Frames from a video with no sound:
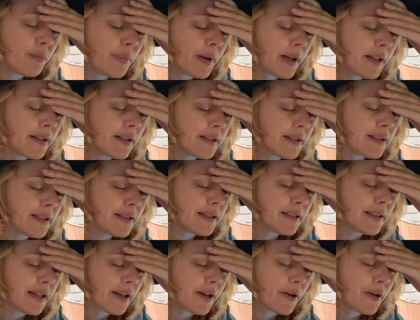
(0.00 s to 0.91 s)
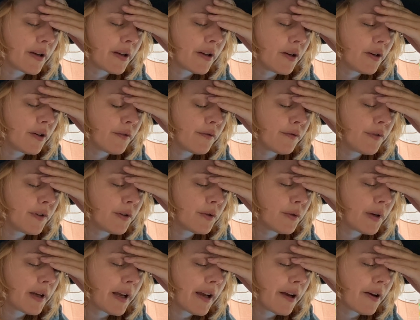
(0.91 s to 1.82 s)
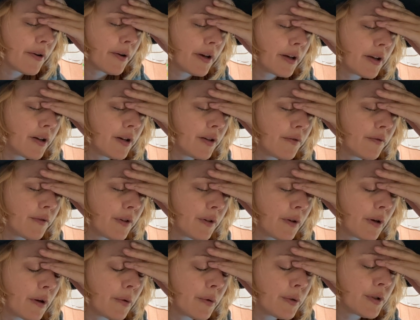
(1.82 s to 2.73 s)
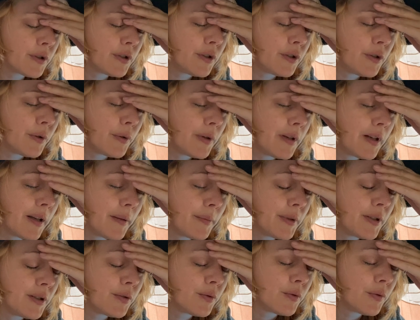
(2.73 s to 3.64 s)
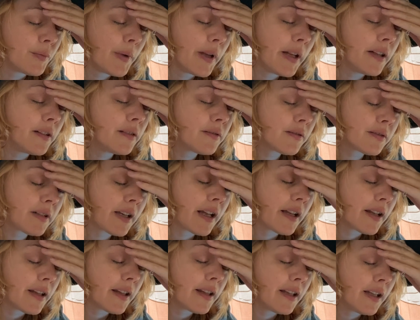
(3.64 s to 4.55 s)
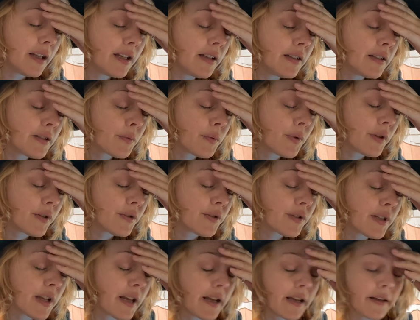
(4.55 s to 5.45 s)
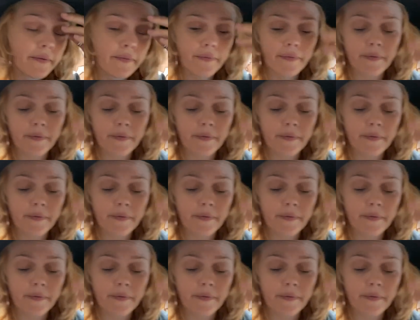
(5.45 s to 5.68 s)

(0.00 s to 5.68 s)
balance this out, I can't figure it out, I can't figure out what to do and I'm in torment, kind of thing, is what they're saying.